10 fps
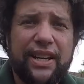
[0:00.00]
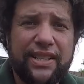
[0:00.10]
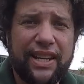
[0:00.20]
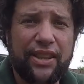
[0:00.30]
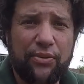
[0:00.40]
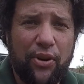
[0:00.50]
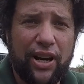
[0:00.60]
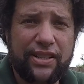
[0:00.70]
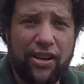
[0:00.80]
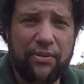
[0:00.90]
to get the
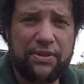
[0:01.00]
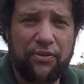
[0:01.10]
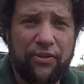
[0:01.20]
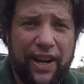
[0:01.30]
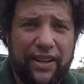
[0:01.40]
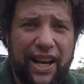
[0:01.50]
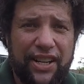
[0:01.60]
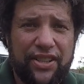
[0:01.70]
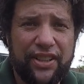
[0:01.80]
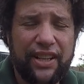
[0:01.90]
right types of
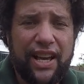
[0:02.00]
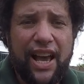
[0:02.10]
foundation.